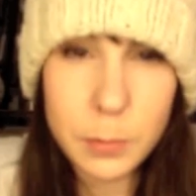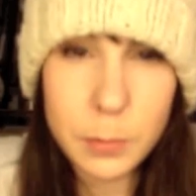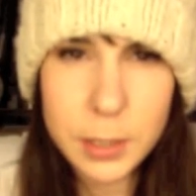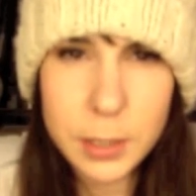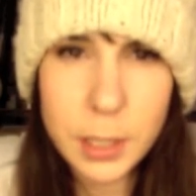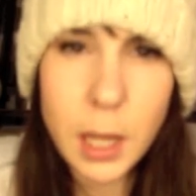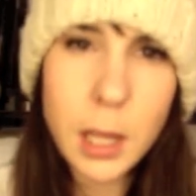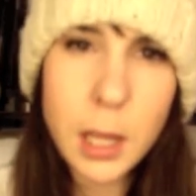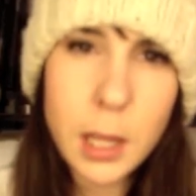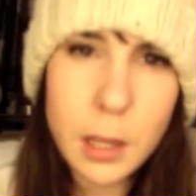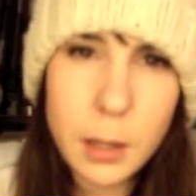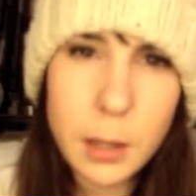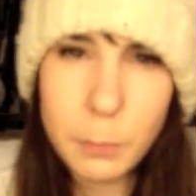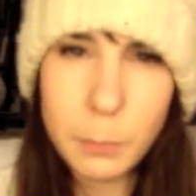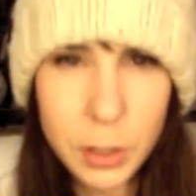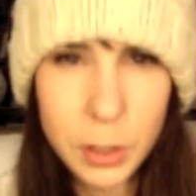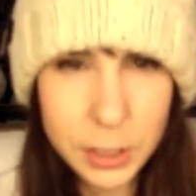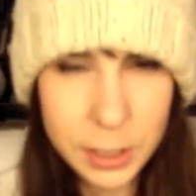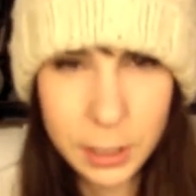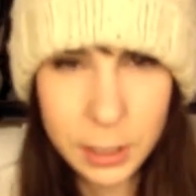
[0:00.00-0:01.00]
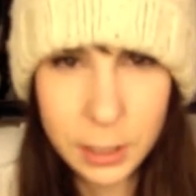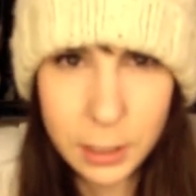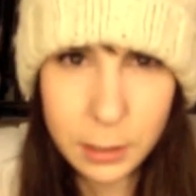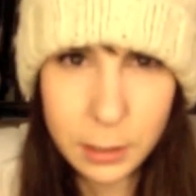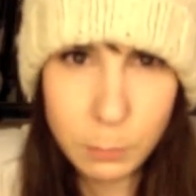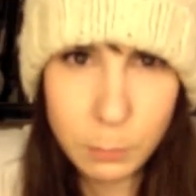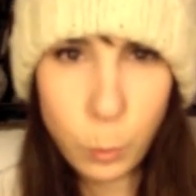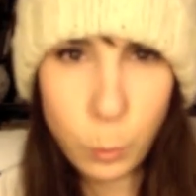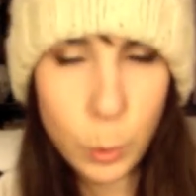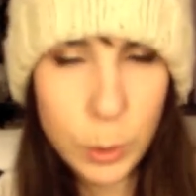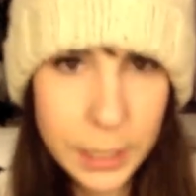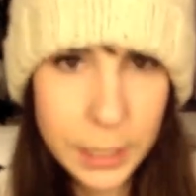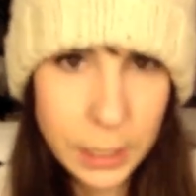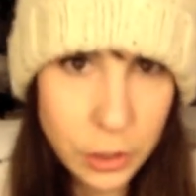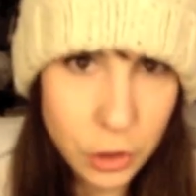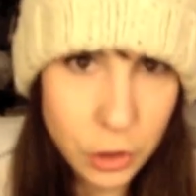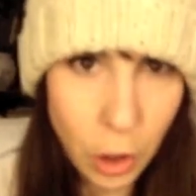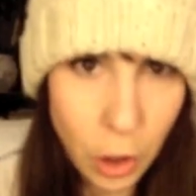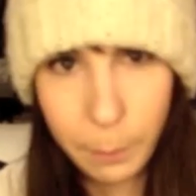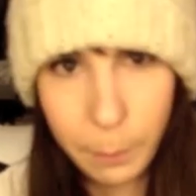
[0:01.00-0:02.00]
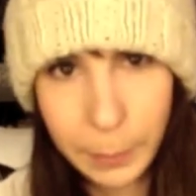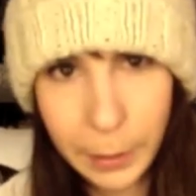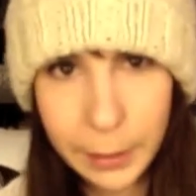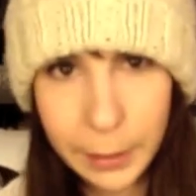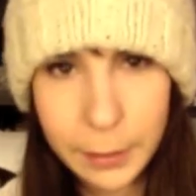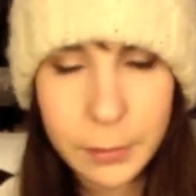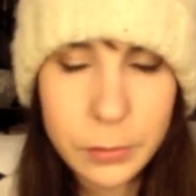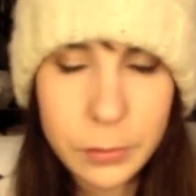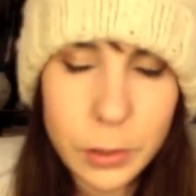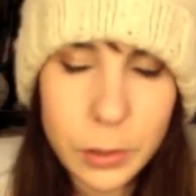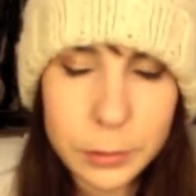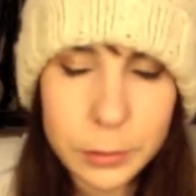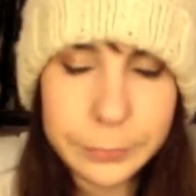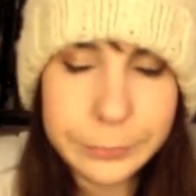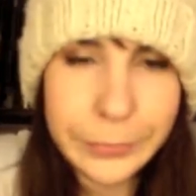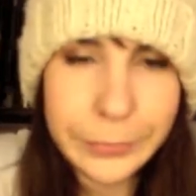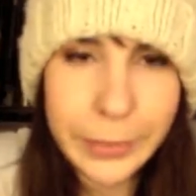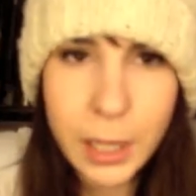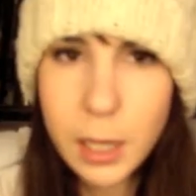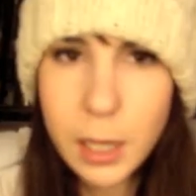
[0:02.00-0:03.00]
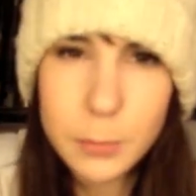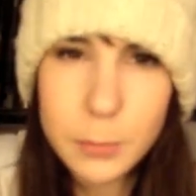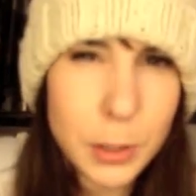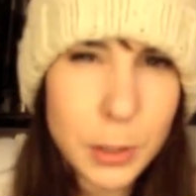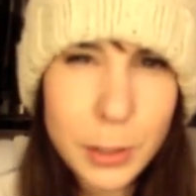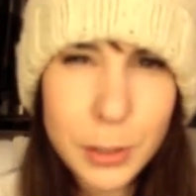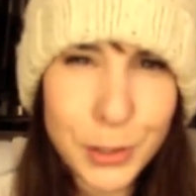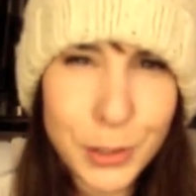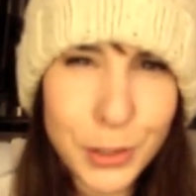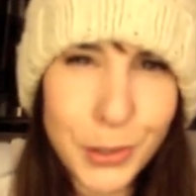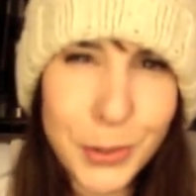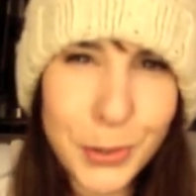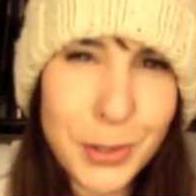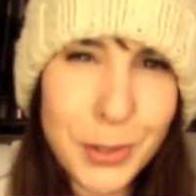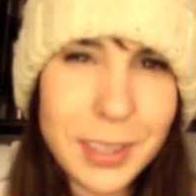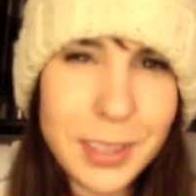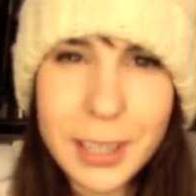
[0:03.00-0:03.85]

I was Boxing Week shopping. So I'm just going to show you.